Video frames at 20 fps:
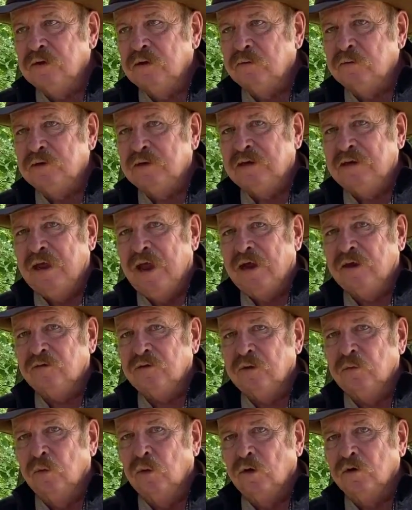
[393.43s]
It was
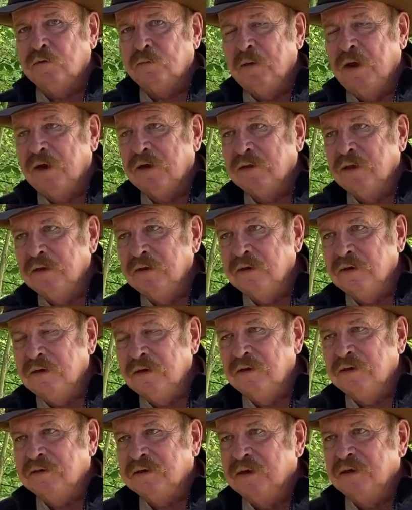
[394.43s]
actually worse back then than it
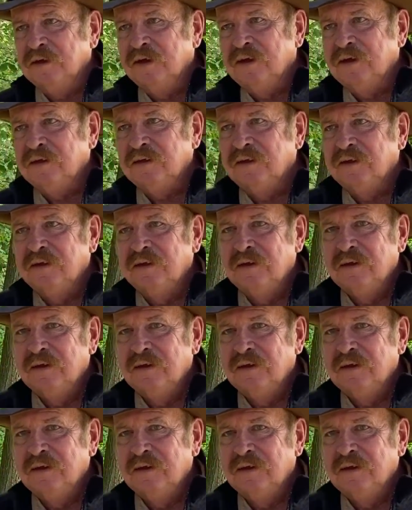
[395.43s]
is today.